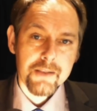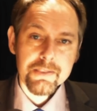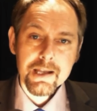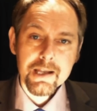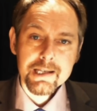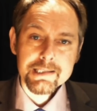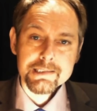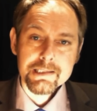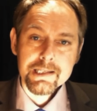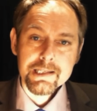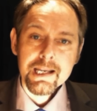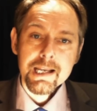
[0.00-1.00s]
and that
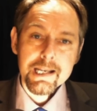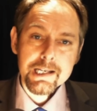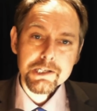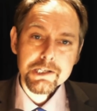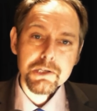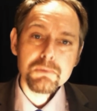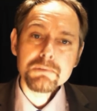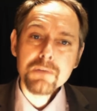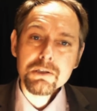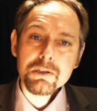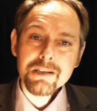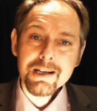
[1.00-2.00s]
is the EU will
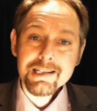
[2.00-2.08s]
most